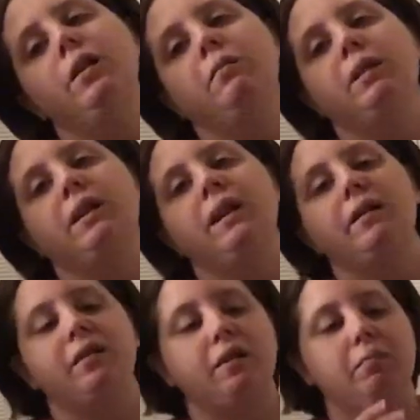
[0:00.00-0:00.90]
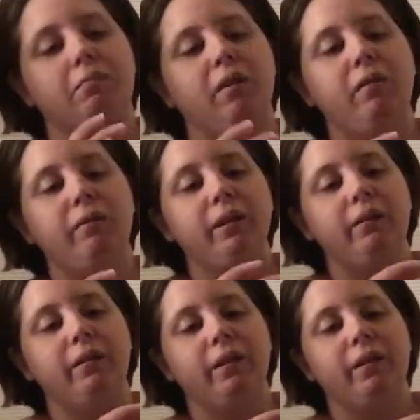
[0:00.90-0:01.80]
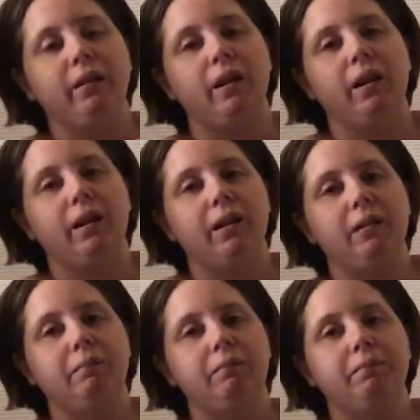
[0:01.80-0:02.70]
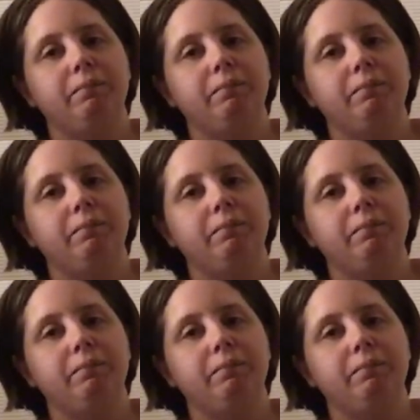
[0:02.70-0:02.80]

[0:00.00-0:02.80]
but that's probably, um,